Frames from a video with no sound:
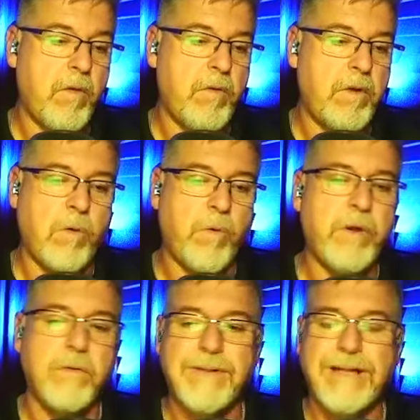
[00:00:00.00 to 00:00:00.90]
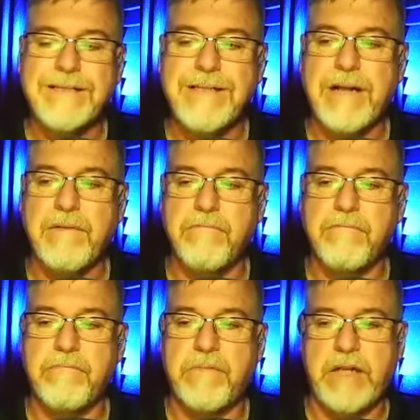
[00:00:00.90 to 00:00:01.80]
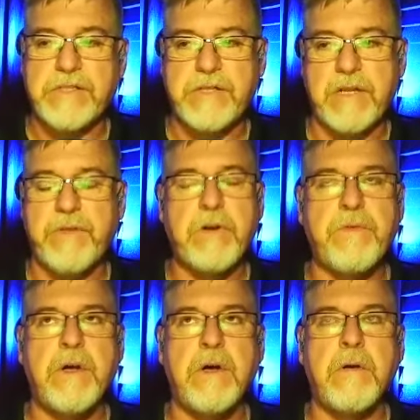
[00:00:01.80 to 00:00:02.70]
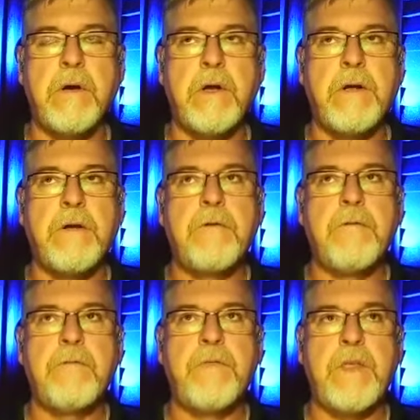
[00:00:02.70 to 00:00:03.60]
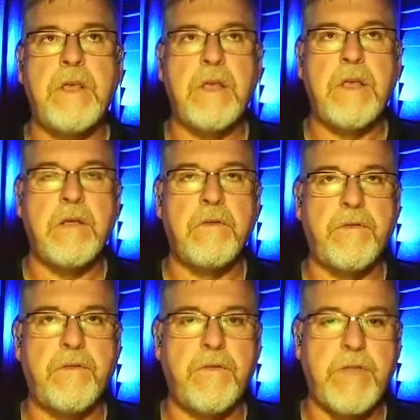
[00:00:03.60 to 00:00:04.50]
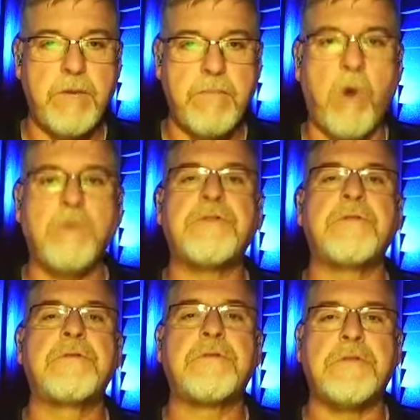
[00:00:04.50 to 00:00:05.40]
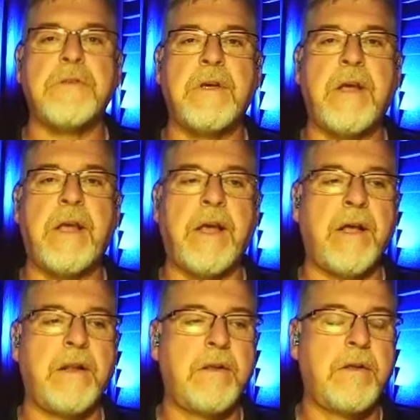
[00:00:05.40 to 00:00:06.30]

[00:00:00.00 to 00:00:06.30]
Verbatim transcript: you know we don't that's not that's not there the the the emotions and